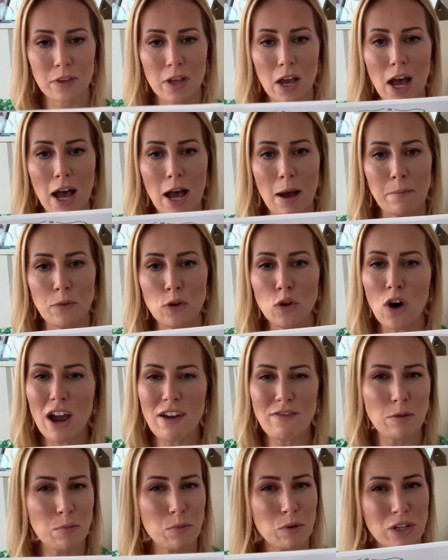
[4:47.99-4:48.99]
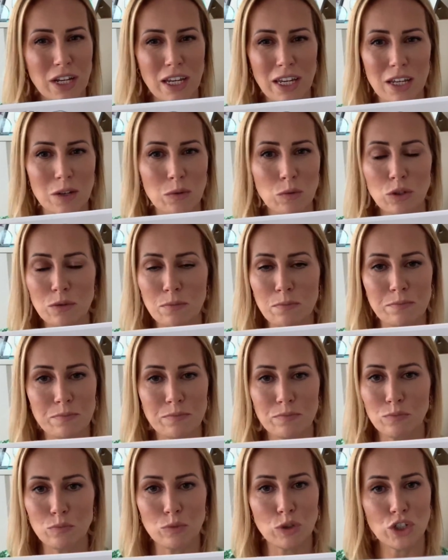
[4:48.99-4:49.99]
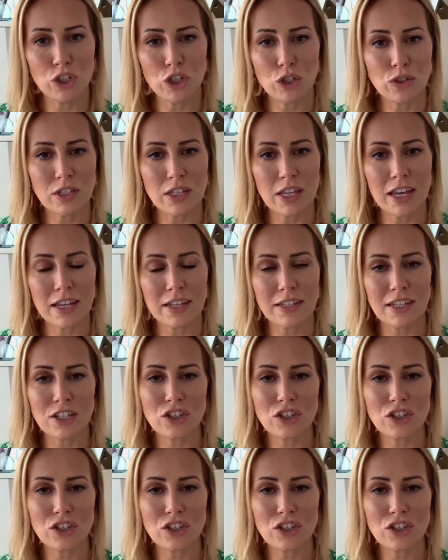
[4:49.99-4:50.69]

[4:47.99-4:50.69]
Not everybody would use this.